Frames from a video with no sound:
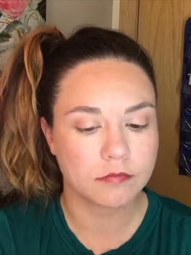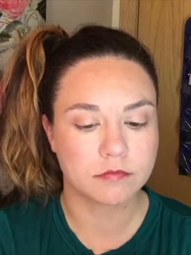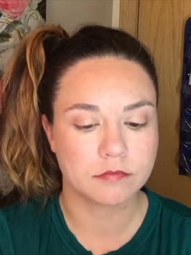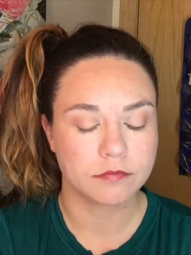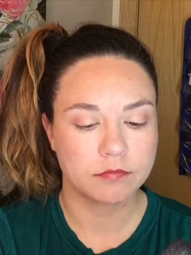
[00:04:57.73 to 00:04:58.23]

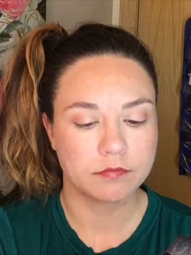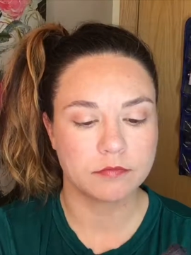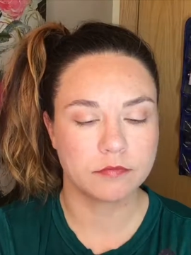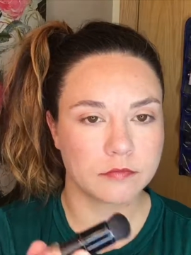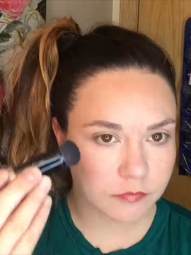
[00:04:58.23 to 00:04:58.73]
or be
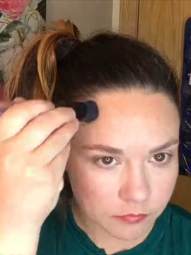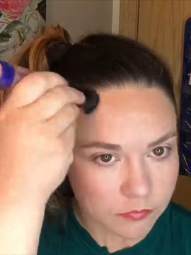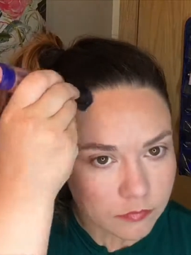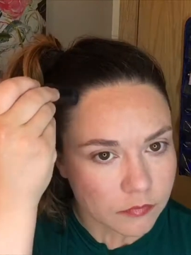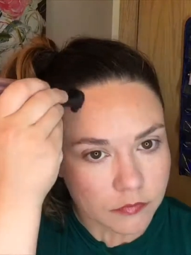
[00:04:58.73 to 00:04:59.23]
a little bit
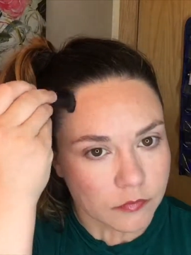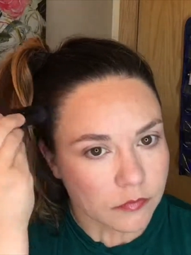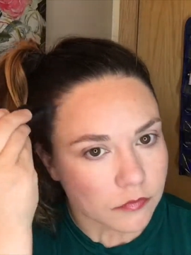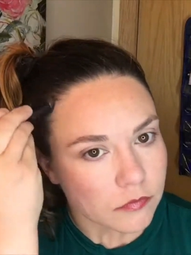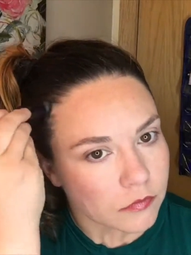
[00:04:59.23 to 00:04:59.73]
more
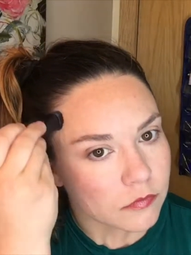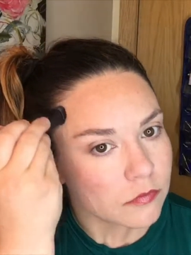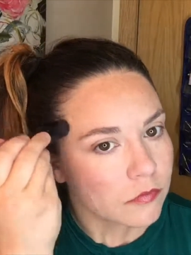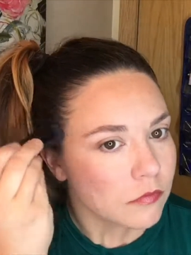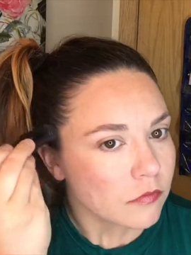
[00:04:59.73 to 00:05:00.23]
specific
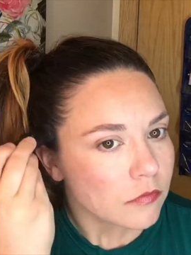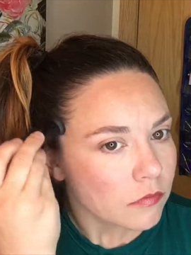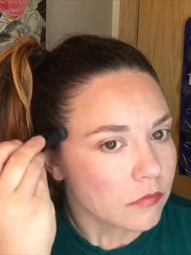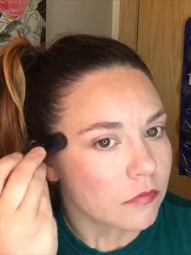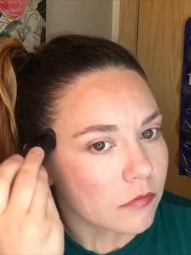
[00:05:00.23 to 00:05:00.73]
about where you
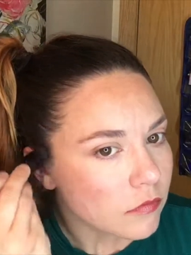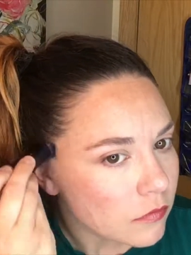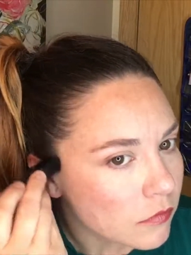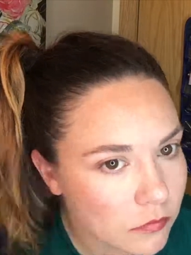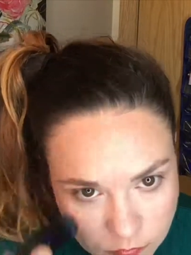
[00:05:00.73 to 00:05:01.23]
want a
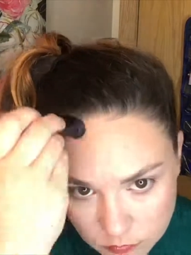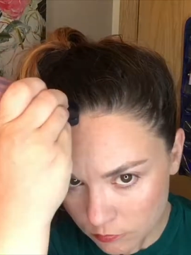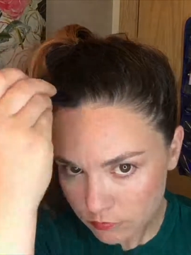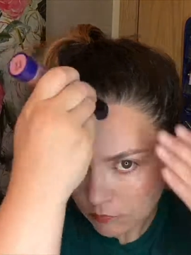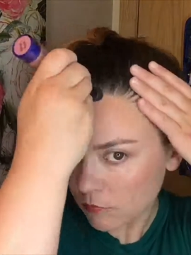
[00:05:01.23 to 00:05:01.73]

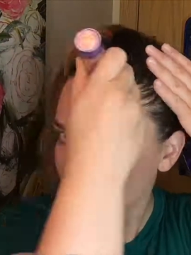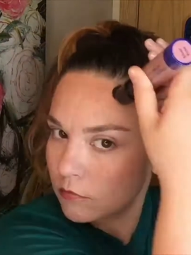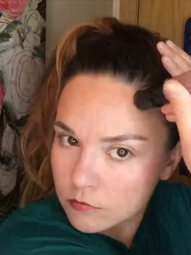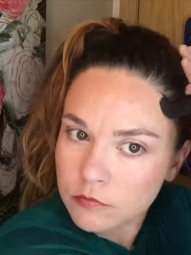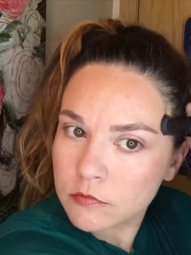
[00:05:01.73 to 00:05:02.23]
contour if you're
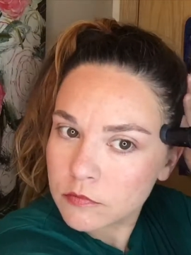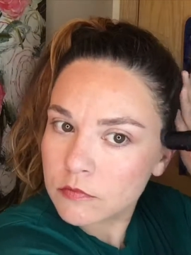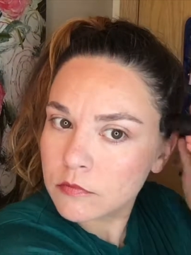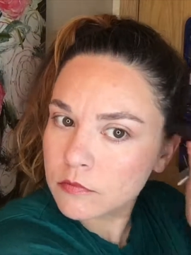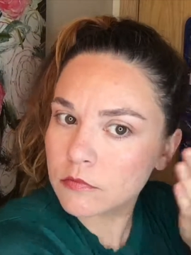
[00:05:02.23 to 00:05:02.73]
using
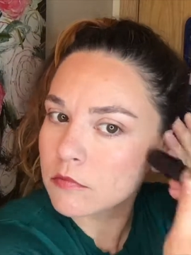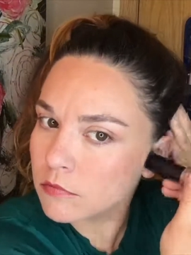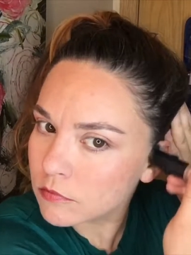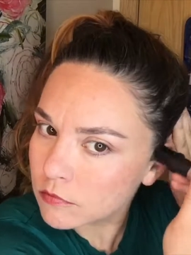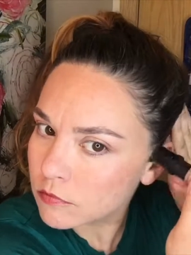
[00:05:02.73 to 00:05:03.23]

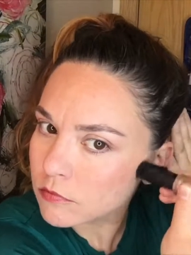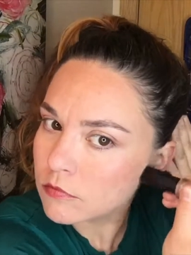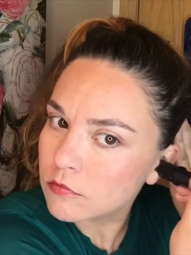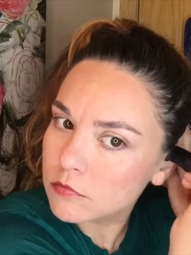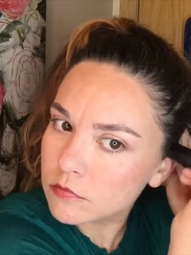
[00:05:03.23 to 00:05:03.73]
bronze
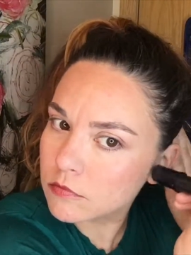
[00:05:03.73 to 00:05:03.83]
translucent